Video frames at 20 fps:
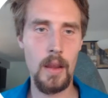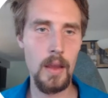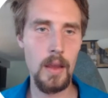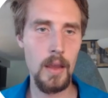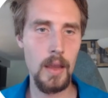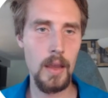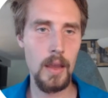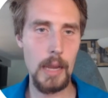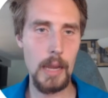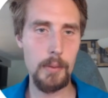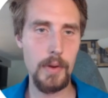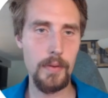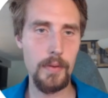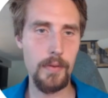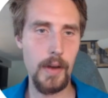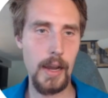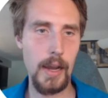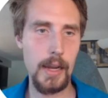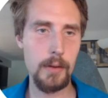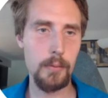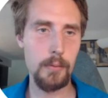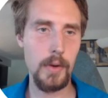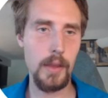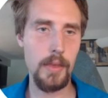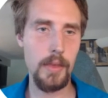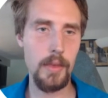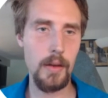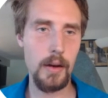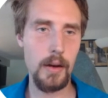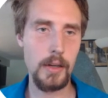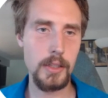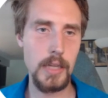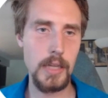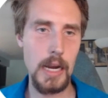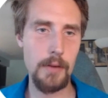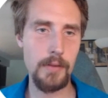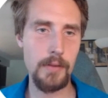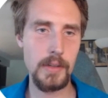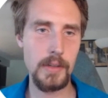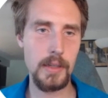And we find with our
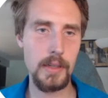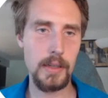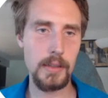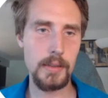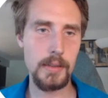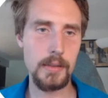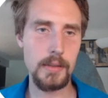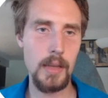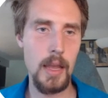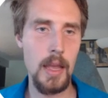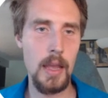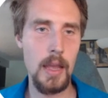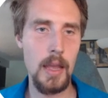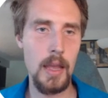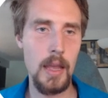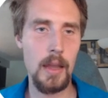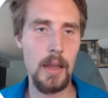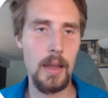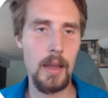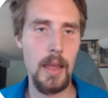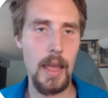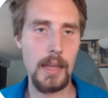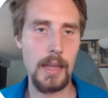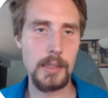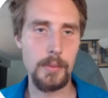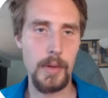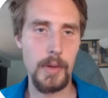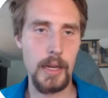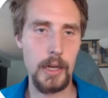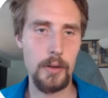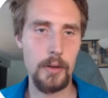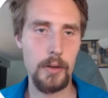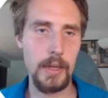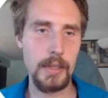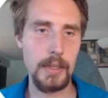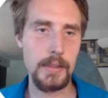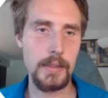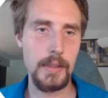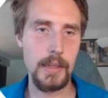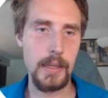chaff results, as we
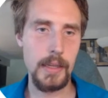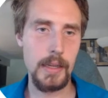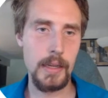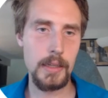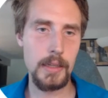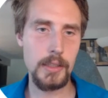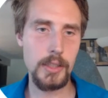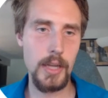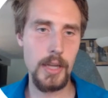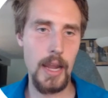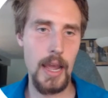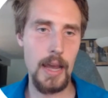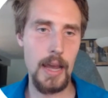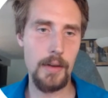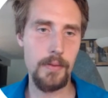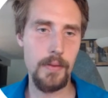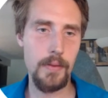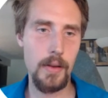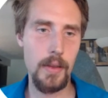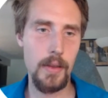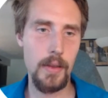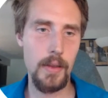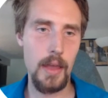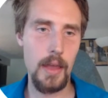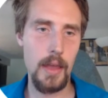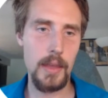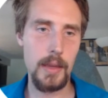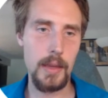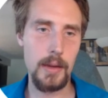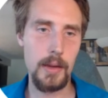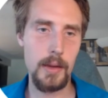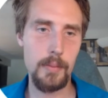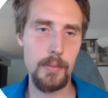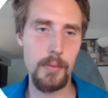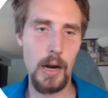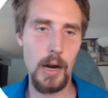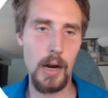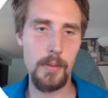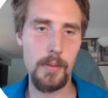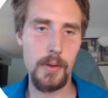increase the chaff, then the
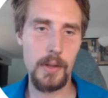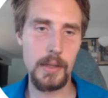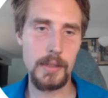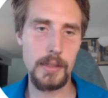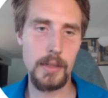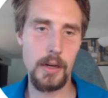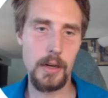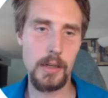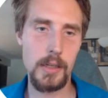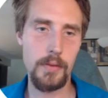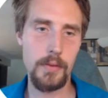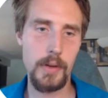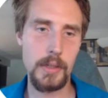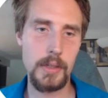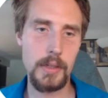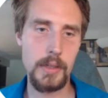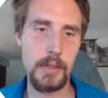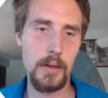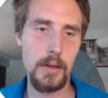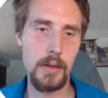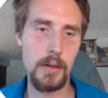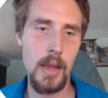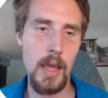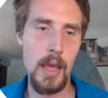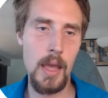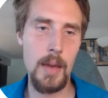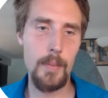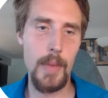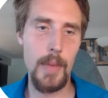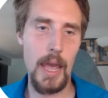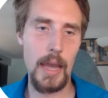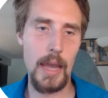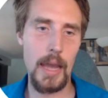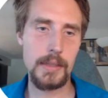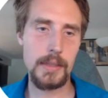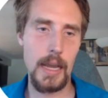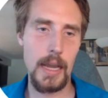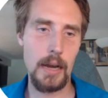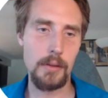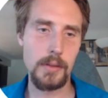probabilities start to return back
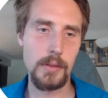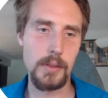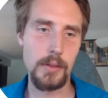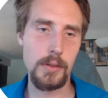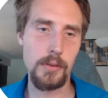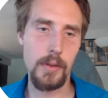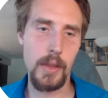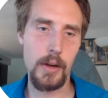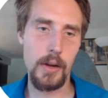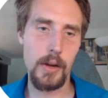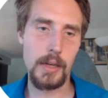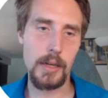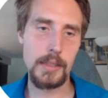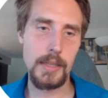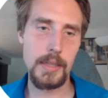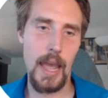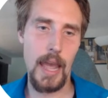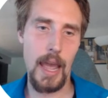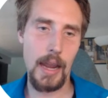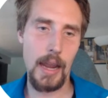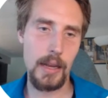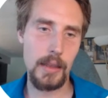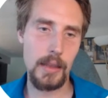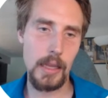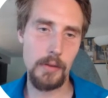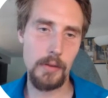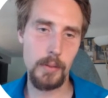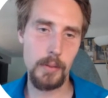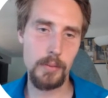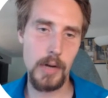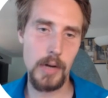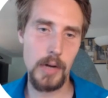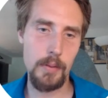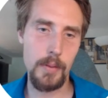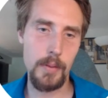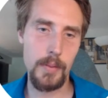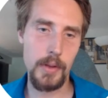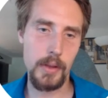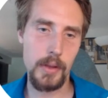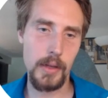down to their attack level
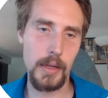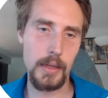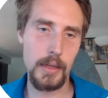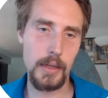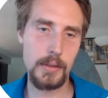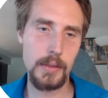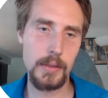probabilities.